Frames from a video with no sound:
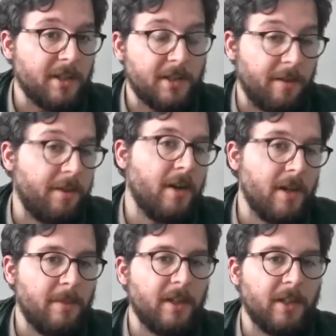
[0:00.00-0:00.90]

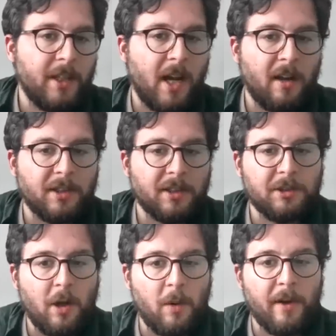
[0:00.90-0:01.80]
$30 billion
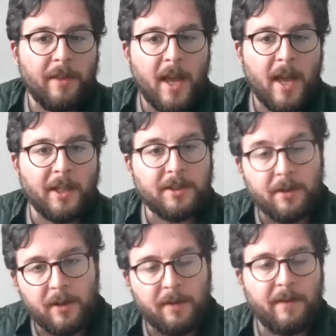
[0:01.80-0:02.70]
lower than
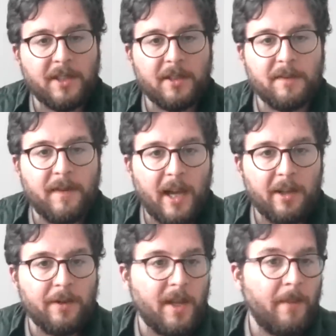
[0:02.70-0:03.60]
external investors
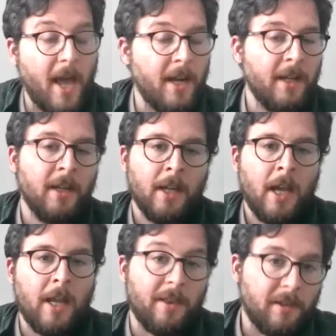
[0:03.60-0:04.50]
valued them at
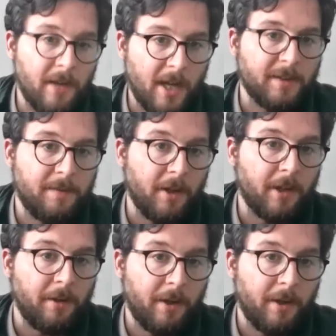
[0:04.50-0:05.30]
in their last funding